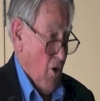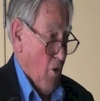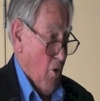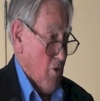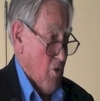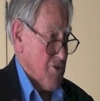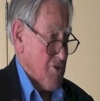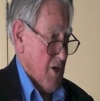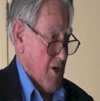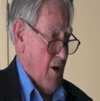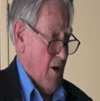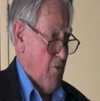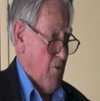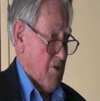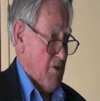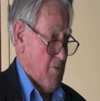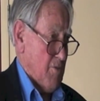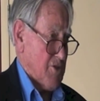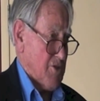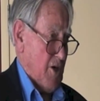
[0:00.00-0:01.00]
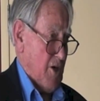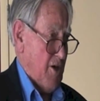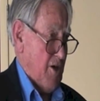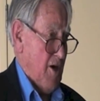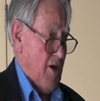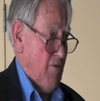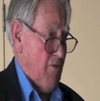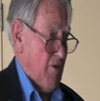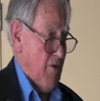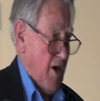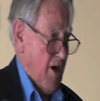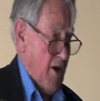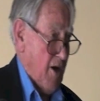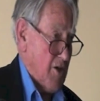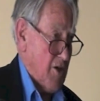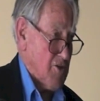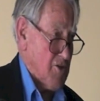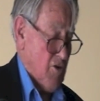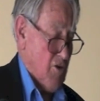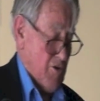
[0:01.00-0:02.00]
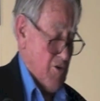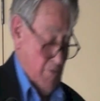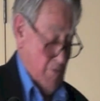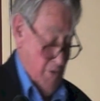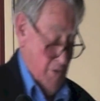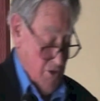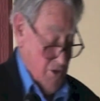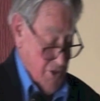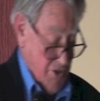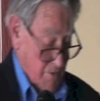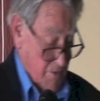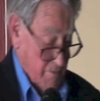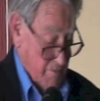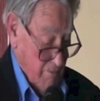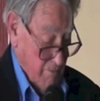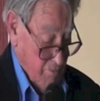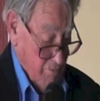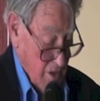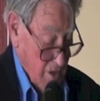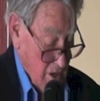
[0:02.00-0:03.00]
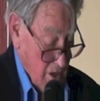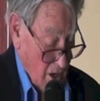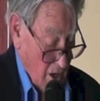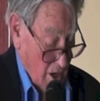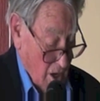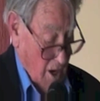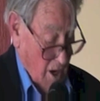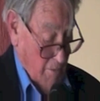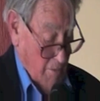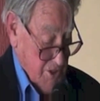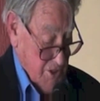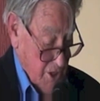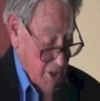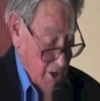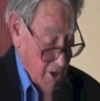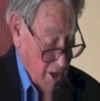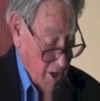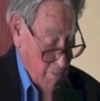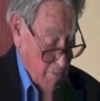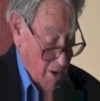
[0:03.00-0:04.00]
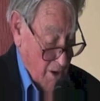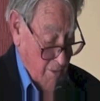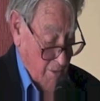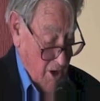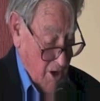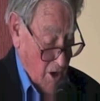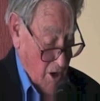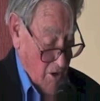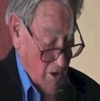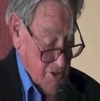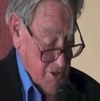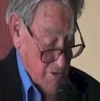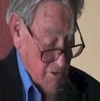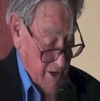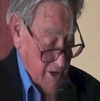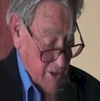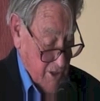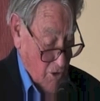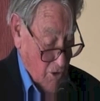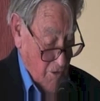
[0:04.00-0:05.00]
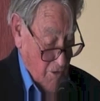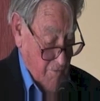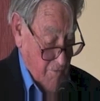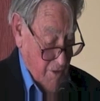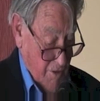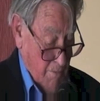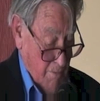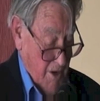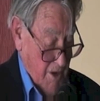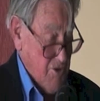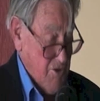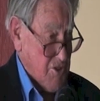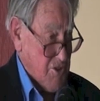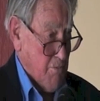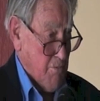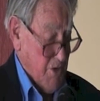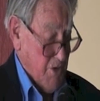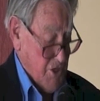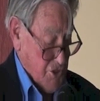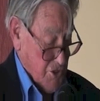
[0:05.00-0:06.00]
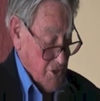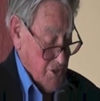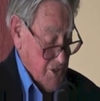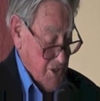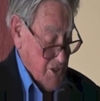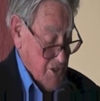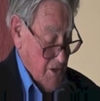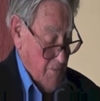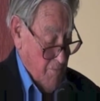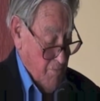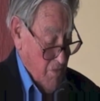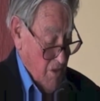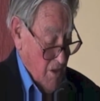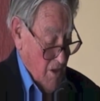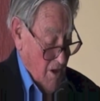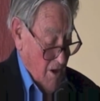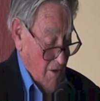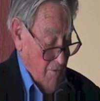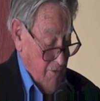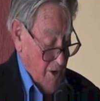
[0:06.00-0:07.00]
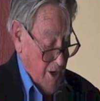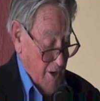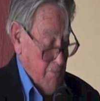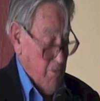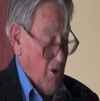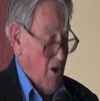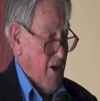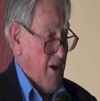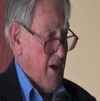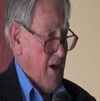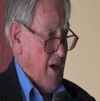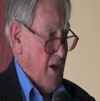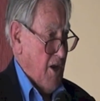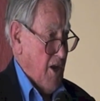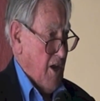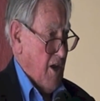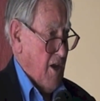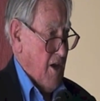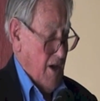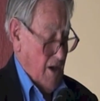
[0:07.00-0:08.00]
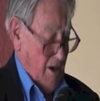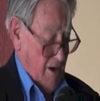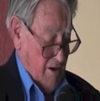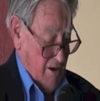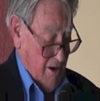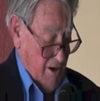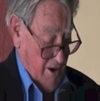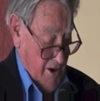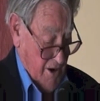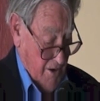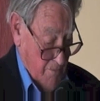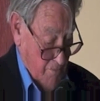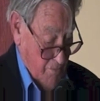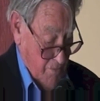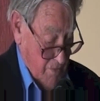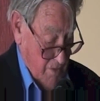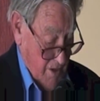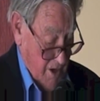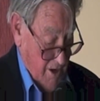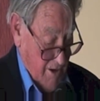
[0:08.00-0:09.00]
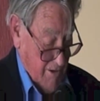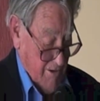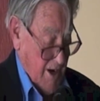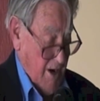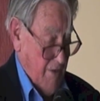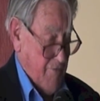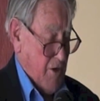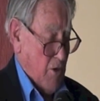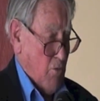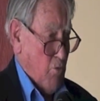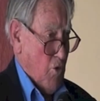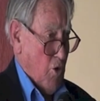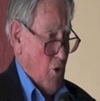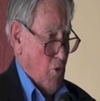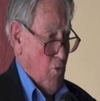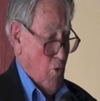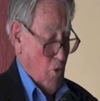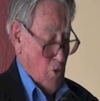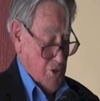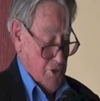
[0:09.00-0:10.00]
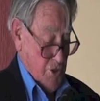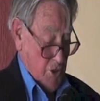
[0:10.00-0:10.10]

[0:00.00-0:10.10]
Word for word: Also, with the Mosquito and its contribution, a Mosquito bomber holds the record for the most missions flown by any Allied aircraft in World War